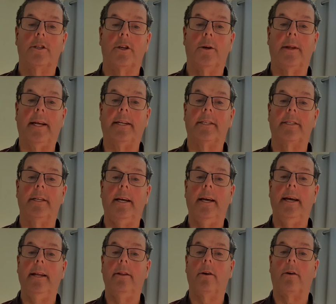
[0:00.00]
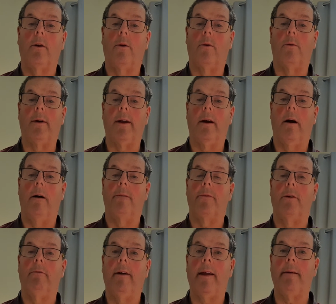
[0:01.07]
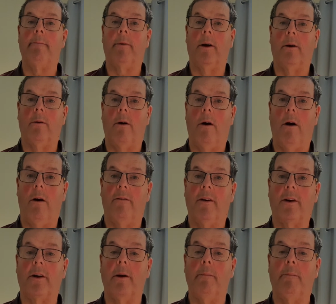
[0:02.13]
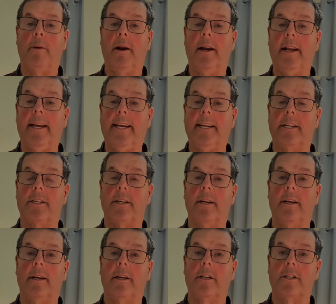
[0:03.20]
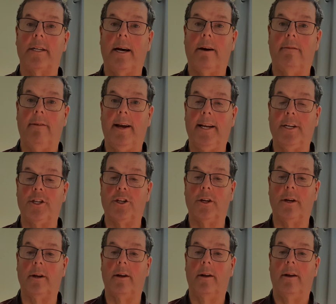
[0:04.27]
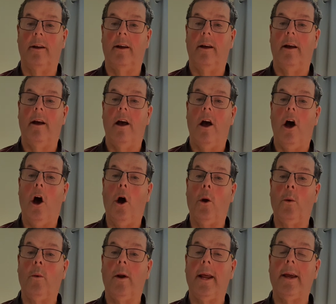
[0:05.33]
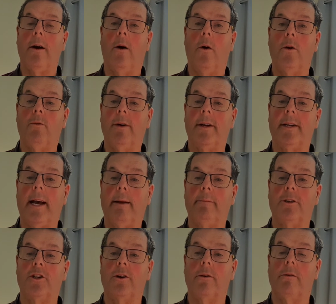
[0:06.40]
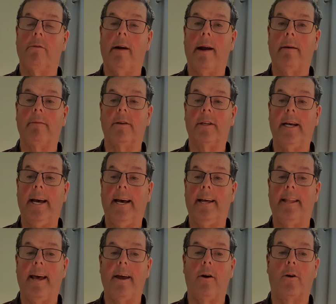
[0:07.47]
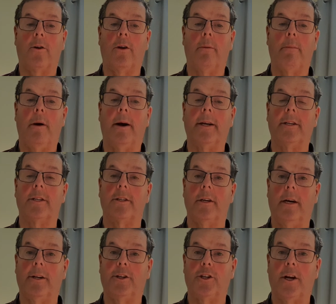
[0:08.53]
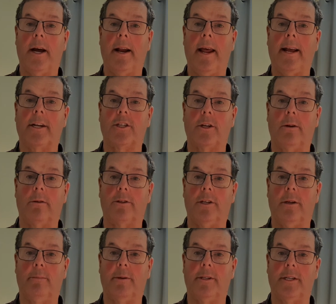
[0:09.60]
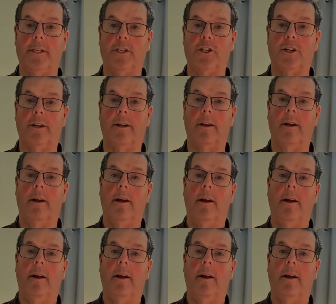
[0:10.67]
So they sit in the glory of the rainbow of a complete salvation. Only on redemption ground dare they occupy such an exalted position.